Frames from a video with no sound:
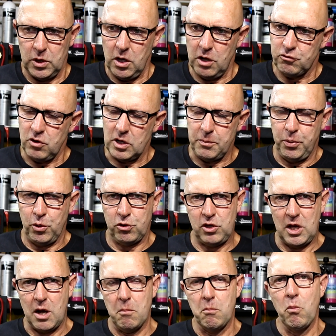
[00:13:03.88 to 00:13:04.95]
We are trying to
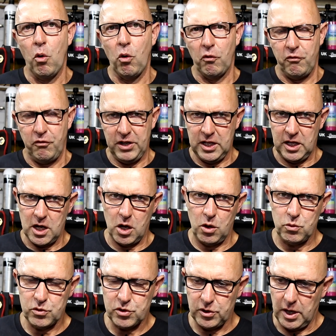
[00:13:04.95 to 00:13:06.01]
push out more
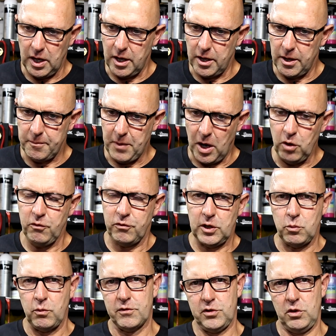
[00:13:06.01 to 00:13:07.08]
videos.
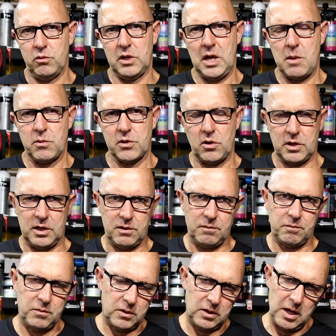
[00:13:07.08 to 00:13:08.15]
Hopefully with 2 cameras I
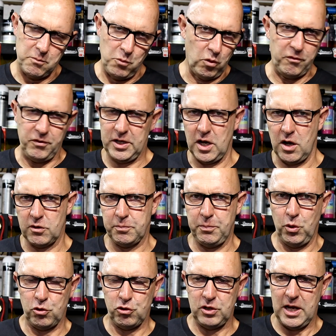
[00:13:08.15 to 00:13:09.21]
can get more videos
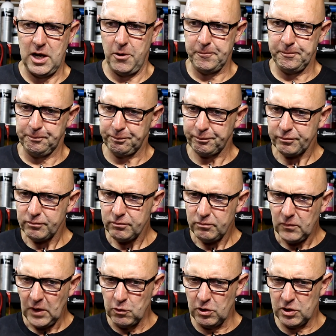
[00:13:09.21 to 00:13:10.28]
pushed out.
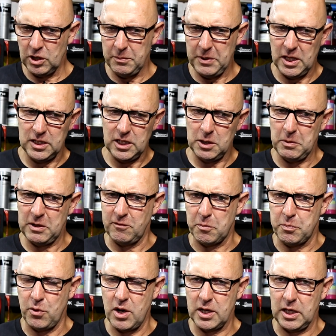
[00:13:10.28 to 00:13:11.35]
There's going to be a little bit of a
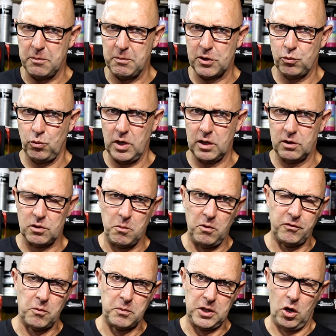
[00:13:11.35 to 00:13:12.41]
break in between because I'm
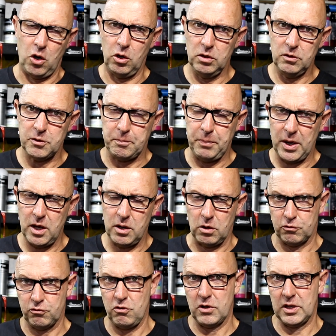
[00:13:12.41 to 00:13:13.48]
off on my hauls, but
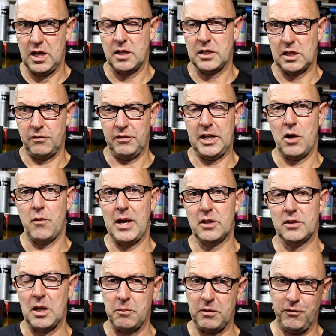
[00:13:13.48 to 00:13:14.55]
I'll try and get another video
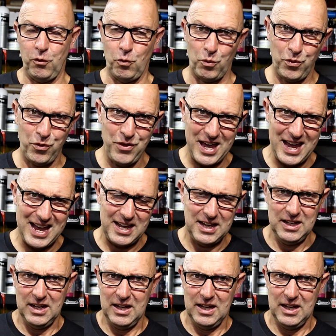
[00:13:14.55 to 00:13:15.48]
out done before that.